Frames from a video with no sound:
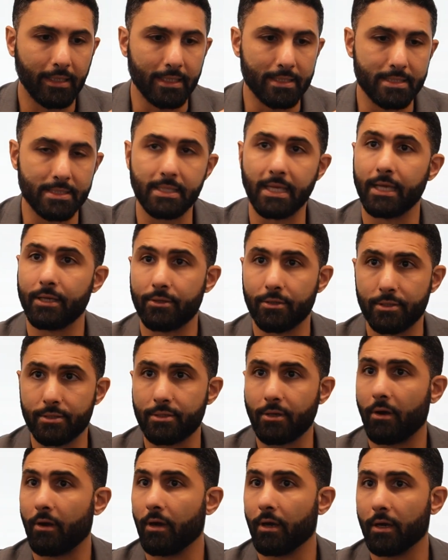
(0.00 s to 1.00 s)

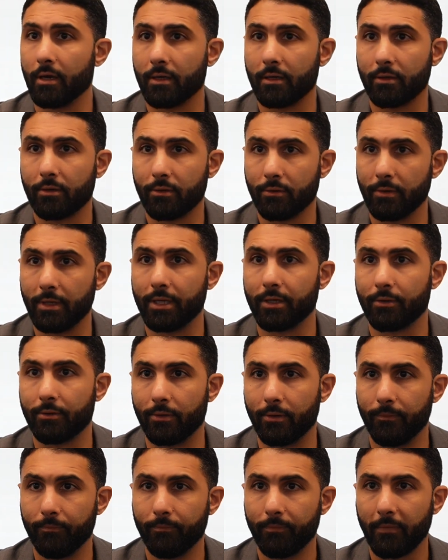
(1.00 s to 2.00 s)
standards are
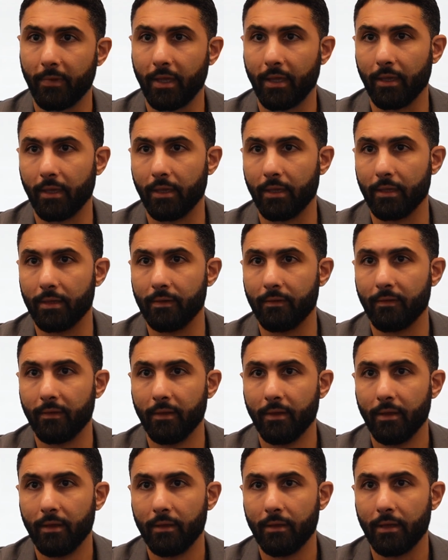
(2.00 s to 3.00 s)
critical. And
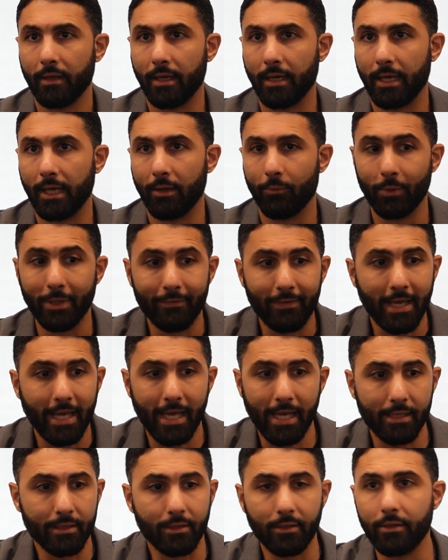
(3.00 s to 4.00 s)
we've
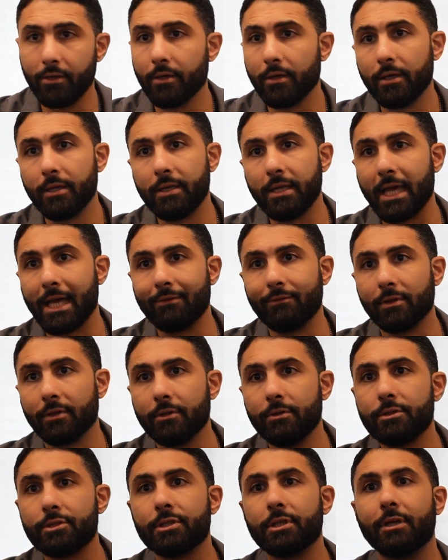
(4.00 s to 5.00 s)
had good
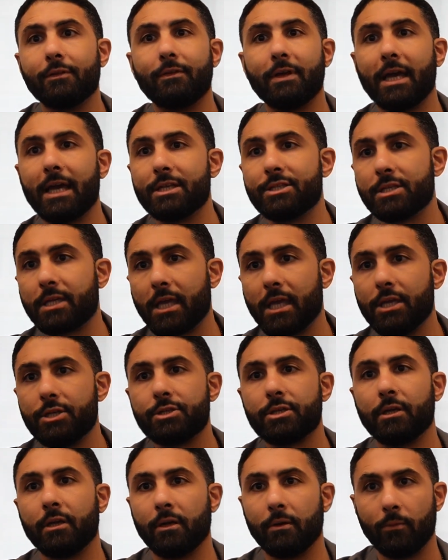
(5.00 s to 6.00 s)
evolution of
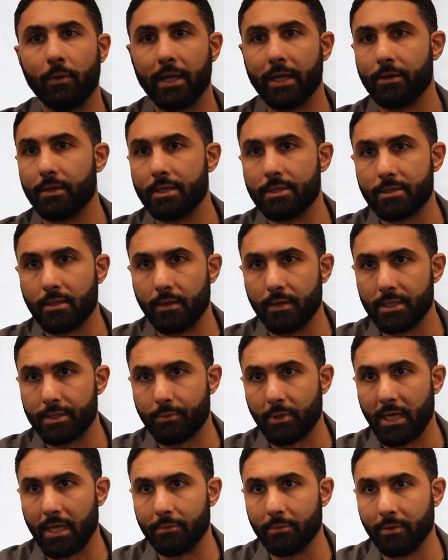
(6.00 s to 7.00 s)
education and awareness on this
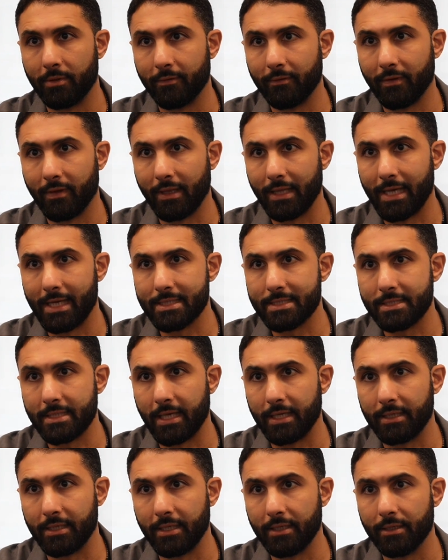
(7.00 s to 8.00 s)
problem over the last
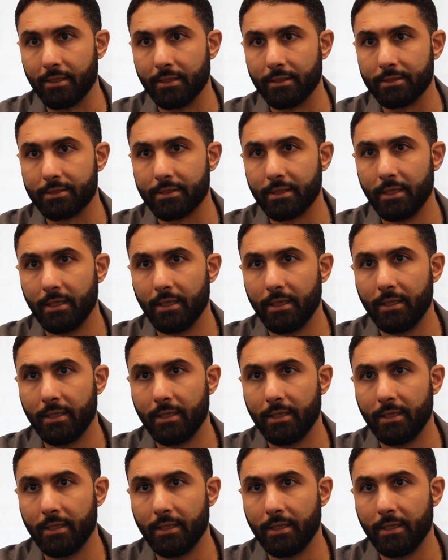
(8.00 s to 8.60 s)
10 years.